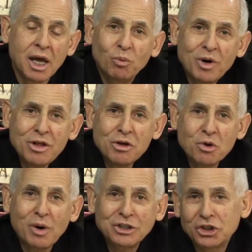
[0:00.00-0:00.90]
One of the
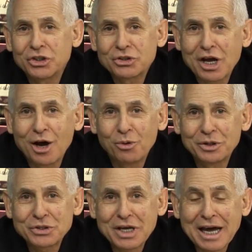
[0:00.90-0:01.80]
questions I
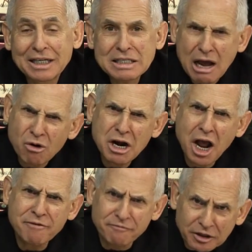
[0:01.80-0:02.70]
always get is, how can
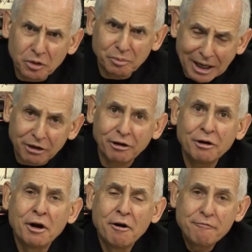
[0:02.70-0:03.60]
I feel better
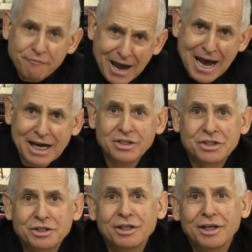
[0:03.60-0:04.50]

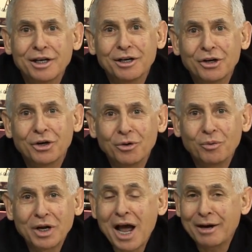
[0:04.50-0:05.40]
fast?
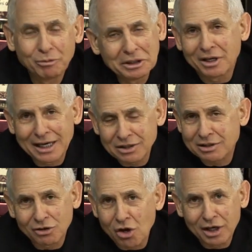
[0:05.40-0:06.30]
What I realized
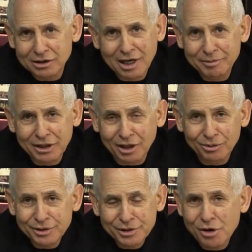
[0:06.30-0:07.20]
a long time
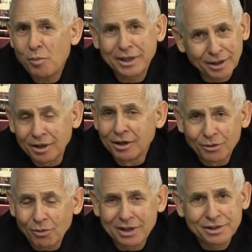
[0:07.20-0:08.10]
ago is nobody
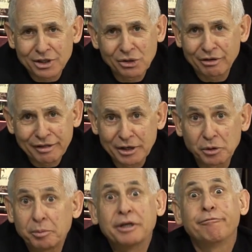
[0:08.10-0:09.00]
wants to go to
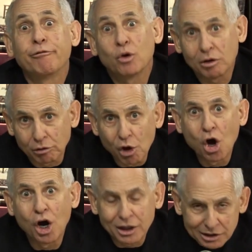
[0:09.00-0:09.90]
therapy for a
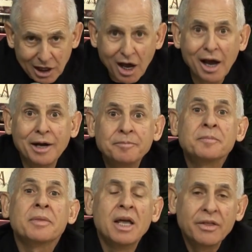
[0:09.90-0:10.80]
long time.
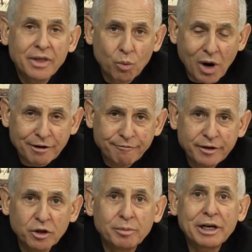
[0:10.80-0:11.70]
They want to
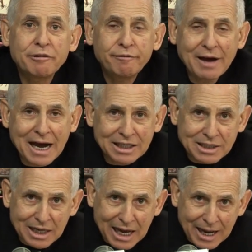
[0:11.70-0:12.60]
feel better
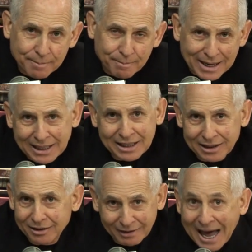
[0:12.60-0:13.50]
fast and make
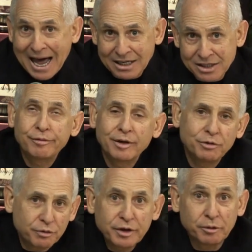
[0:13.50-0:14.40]
it last. If
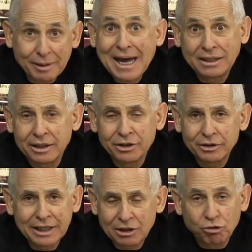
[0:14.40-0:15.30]
you feel badly, you
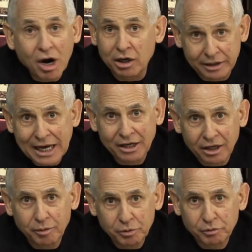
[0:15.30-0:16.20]
can get drunk and that'll
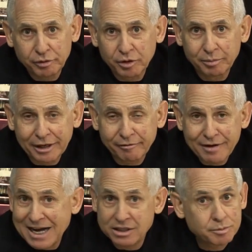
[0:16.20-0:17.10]
help you feel better
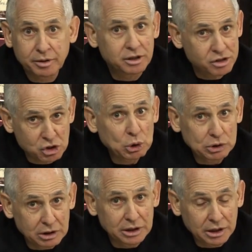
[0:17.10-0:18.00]
fast, but it
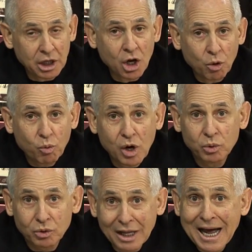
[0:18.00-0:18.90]
certainly
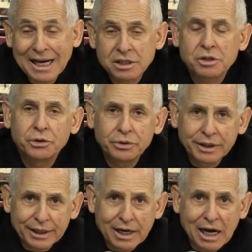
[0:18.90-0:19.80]
won't last. Or you can
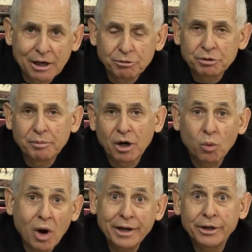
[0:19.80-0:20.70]
get high with
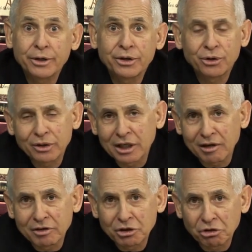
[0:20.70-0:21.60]
marijuana, or you can
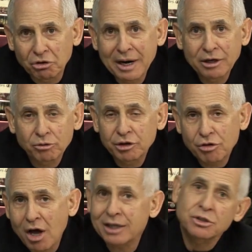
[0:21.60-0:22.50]
give in to your angry
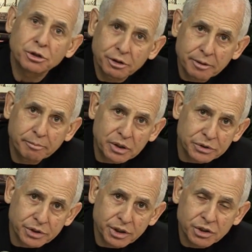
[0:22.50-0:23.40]
thoughts, or your
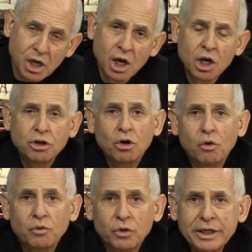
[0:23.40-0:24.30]
impulses to
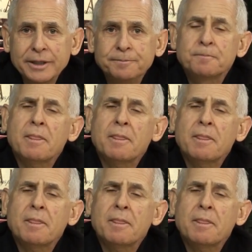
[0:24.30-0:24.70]
overeat.